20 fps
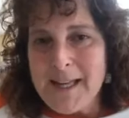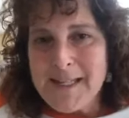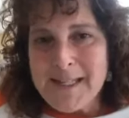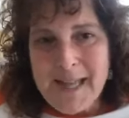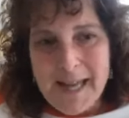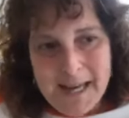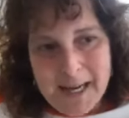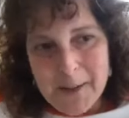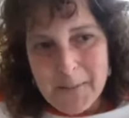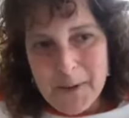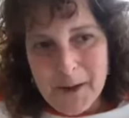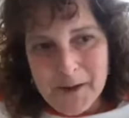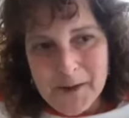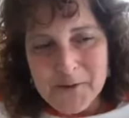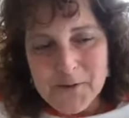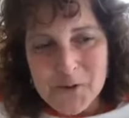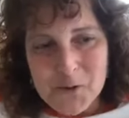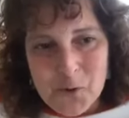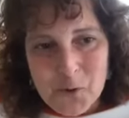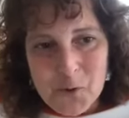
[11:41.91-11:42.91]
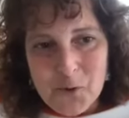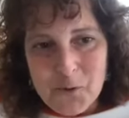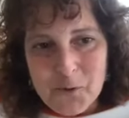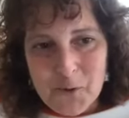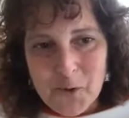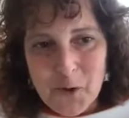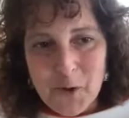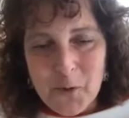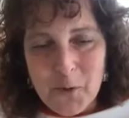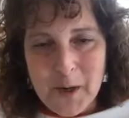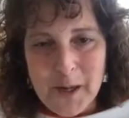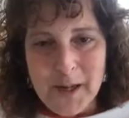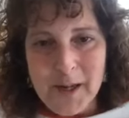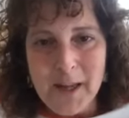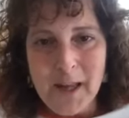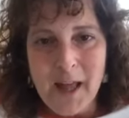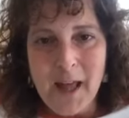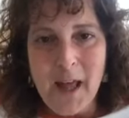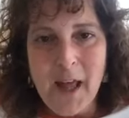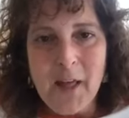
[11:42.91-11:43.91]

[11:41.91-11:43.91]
take them out of school for a week.